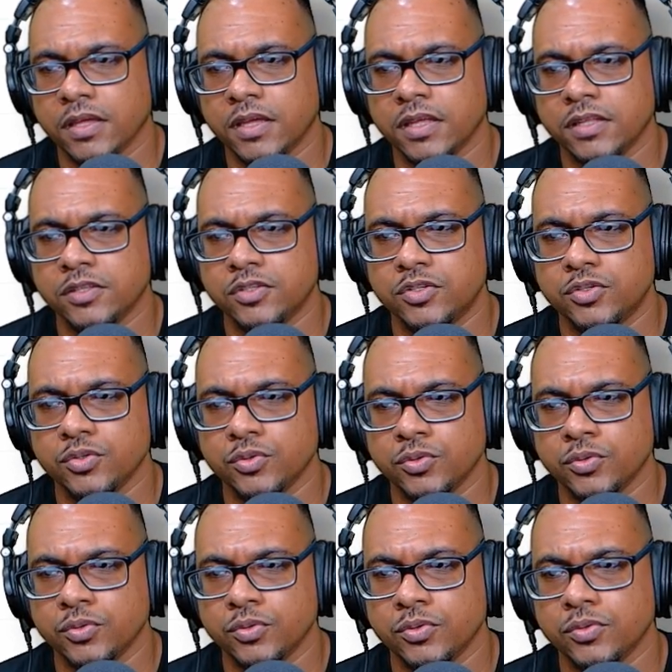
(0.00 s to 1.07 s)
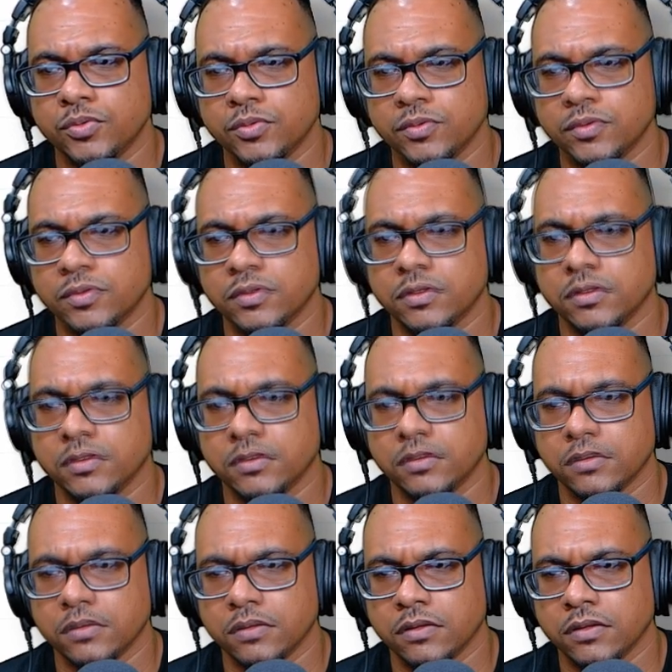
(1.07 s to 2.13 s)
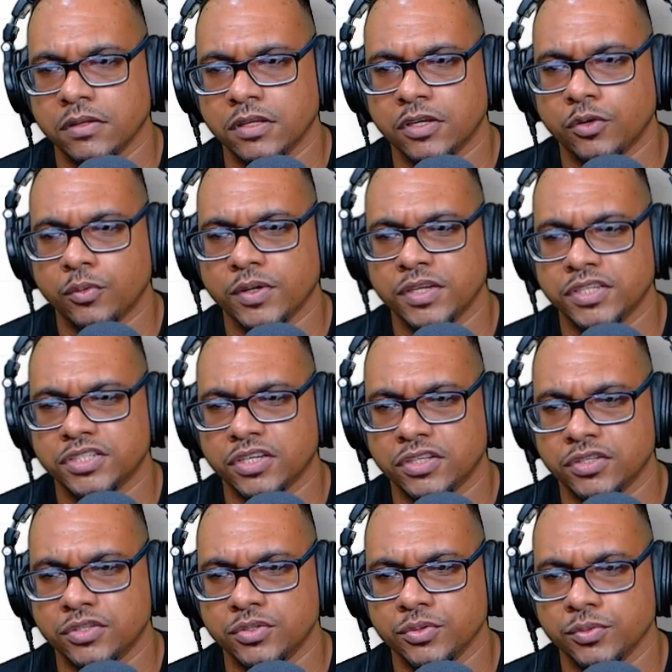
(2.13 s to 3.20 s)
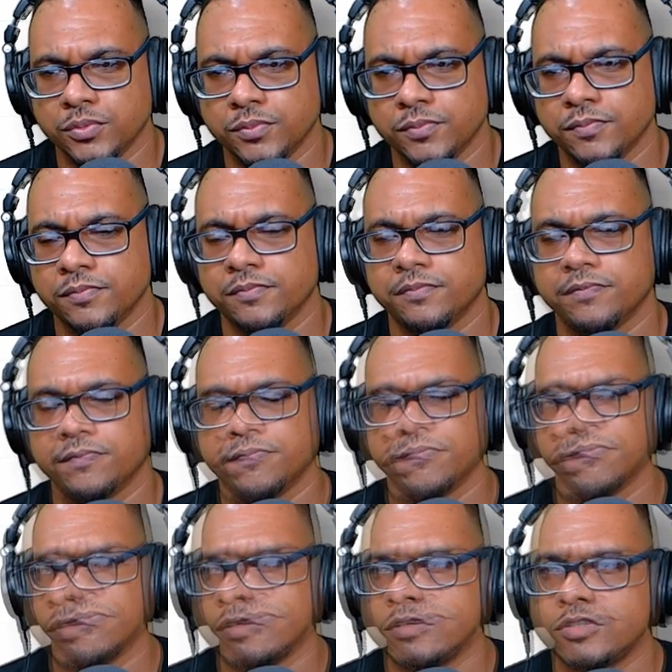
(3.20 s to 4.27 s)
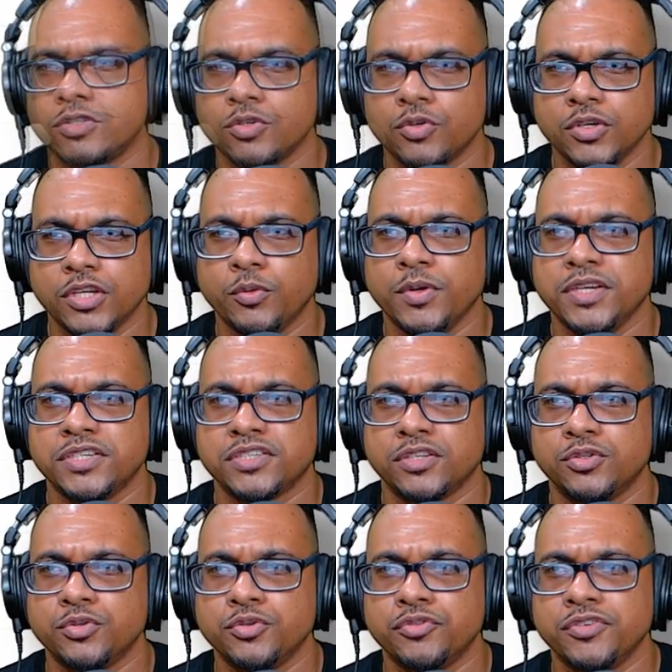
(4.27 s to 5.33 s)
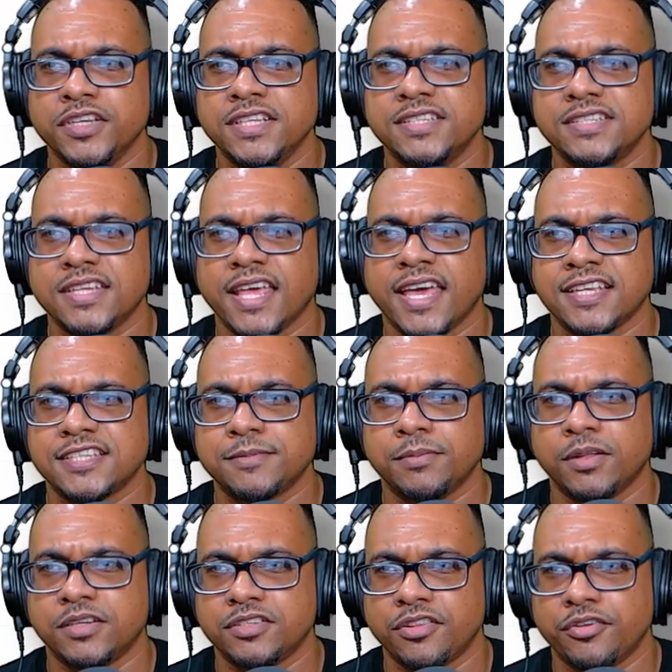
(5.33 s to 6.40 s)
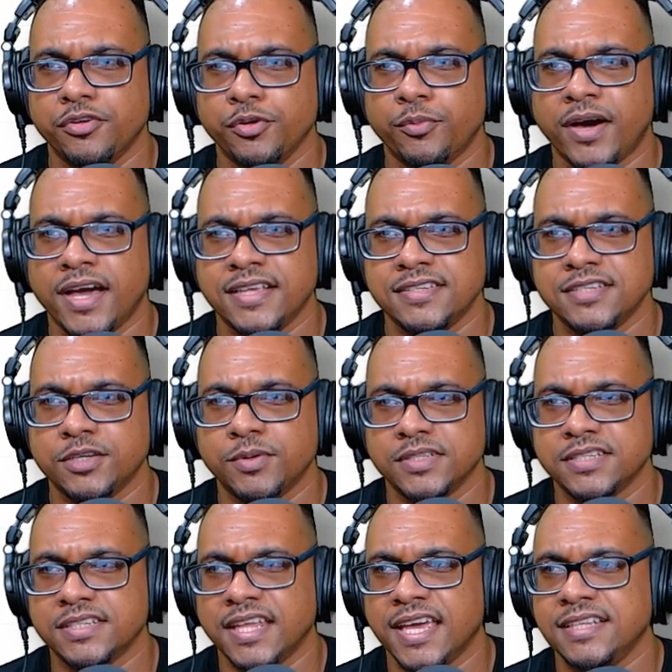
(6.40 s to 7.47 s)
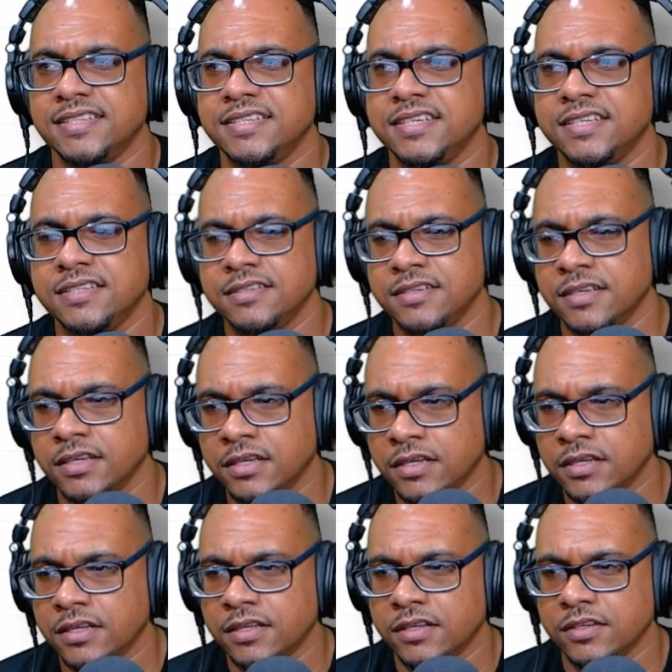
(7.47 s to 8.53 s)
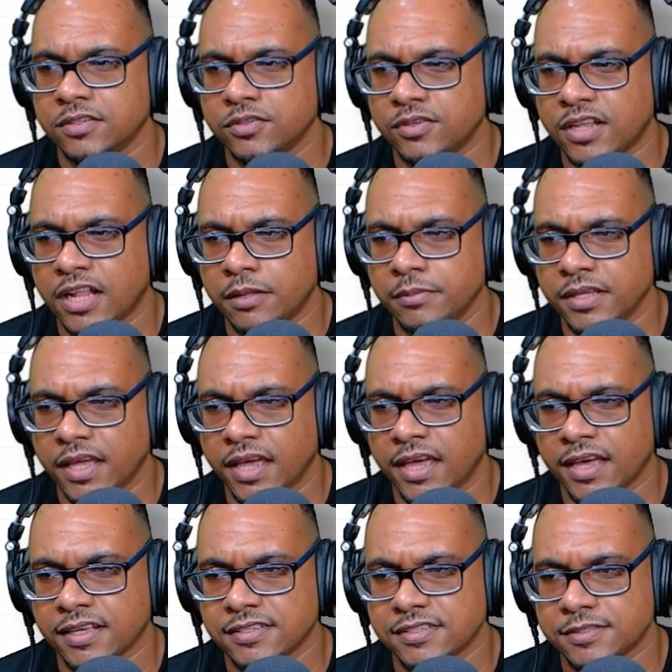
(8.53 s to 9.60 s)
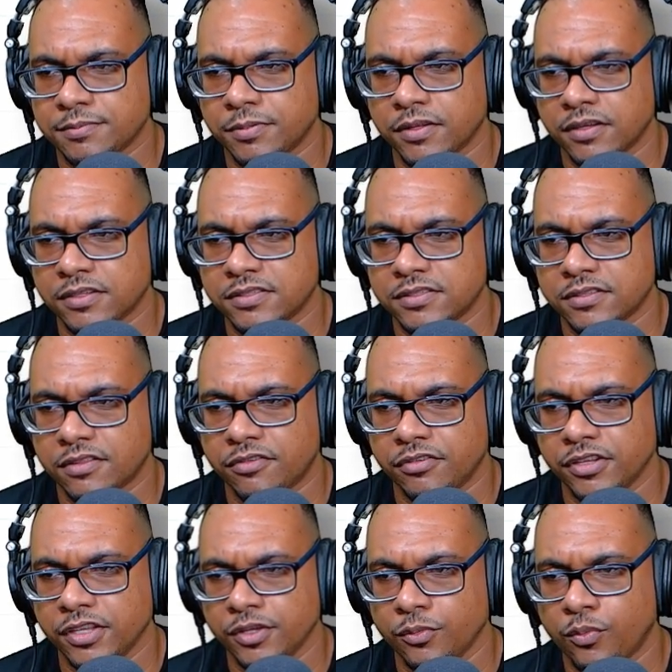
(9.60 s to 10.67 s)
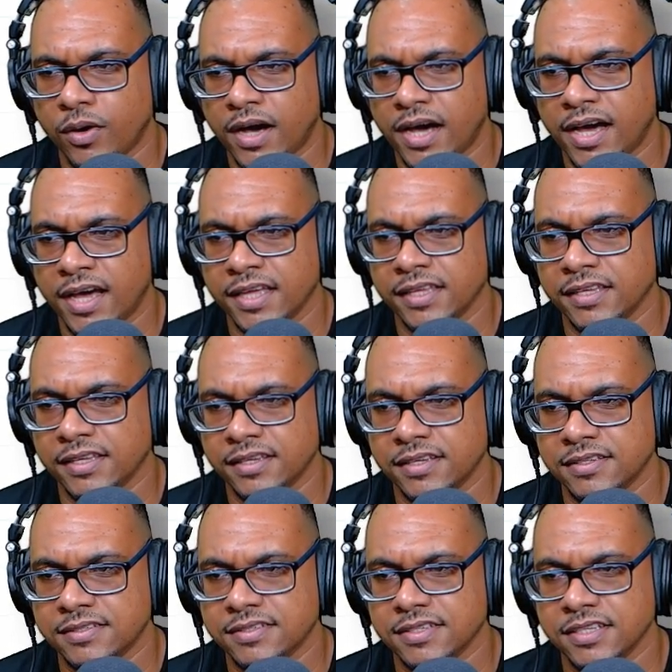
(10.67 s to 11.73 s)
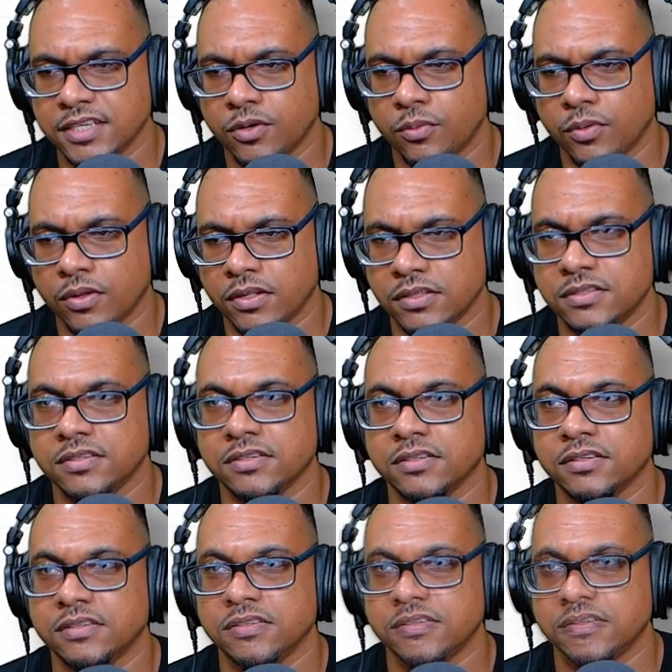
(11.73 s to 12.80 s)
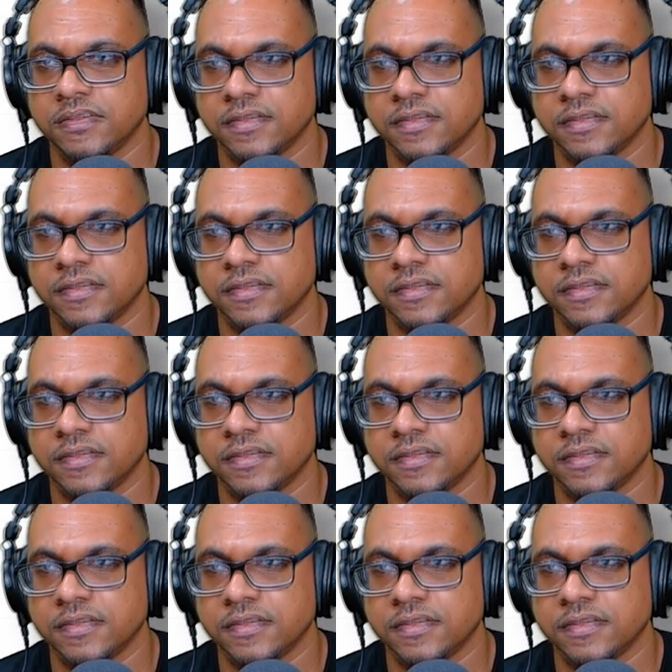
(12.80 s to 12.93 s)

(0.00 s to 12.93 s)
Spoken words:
into equation 2. So equation 2 reads x plus 3y is equal to 19. So that'll be x plus 3y is equal to